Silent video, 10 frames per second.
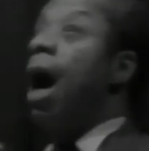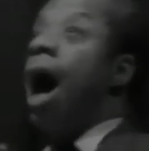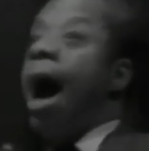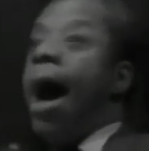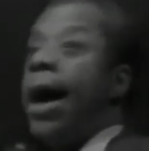
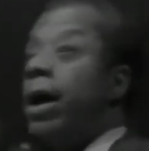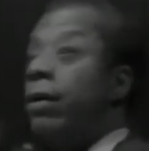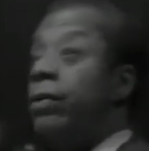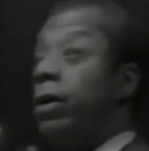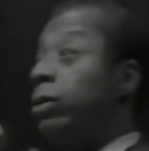I could
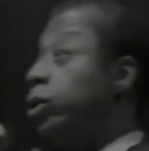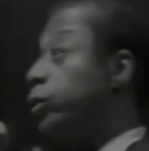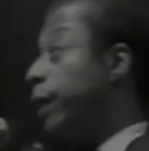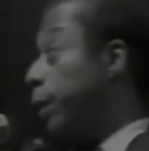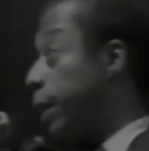have told you
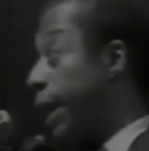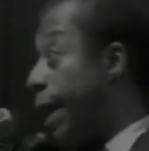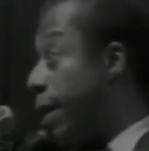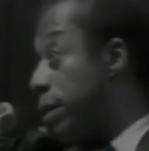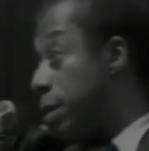if anyone had
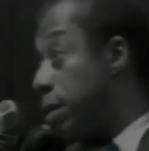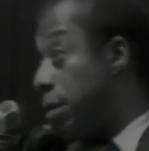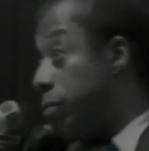asked.